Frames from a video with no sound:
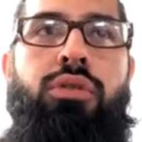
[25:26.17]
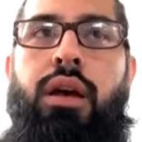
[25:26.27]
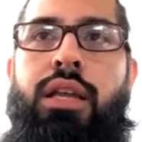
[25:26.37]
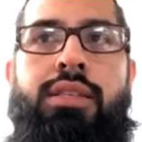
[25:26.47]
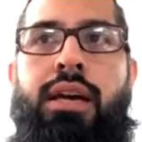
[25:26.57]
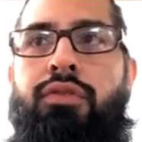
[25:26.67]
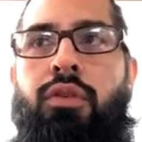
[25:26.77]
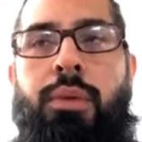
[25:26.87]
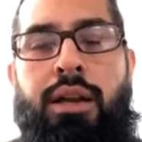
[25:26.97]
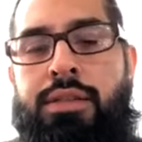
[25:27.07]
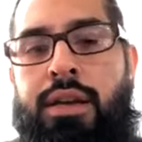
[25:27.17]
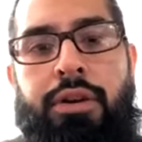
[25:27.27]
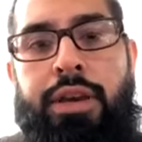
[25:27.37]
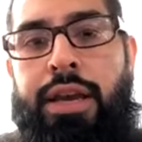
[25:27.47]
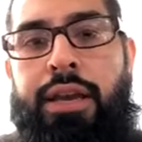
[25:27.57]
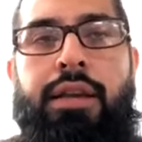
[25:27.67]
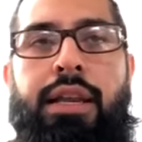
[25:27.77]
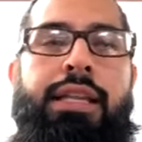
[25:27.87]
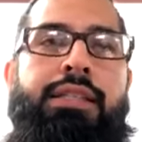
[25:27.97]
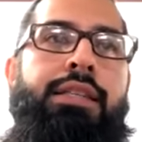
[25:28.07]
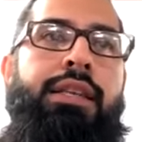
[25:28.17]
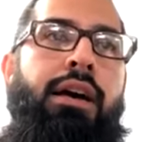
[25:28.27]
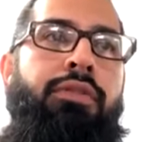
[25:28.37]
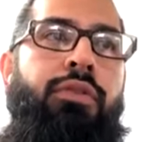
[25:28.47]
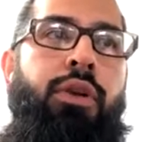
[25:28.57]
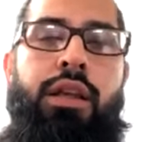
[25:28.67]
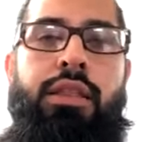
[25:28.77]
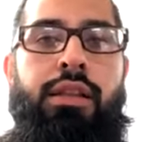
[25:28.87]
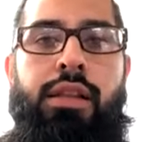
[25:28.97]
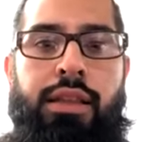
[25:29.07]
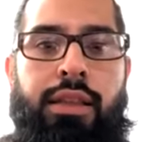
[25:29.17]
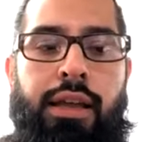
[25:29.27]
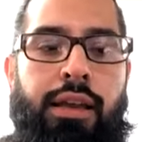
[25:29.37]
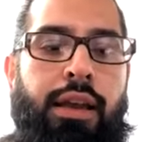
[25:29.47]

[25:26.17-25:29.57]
It's not for monetary gain. It's not for anything like that.